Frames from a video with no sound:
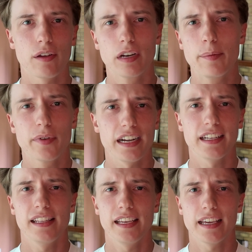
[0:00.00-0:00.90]
I
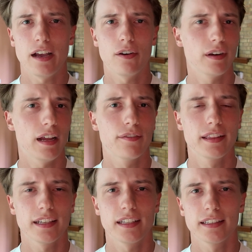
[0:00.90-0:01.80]
rebranded the account,
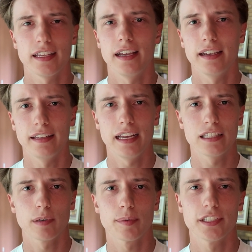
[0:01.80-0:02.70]
everything like that, and
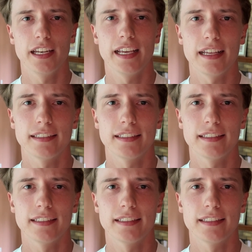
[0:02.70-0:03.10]
that's where we're sitting at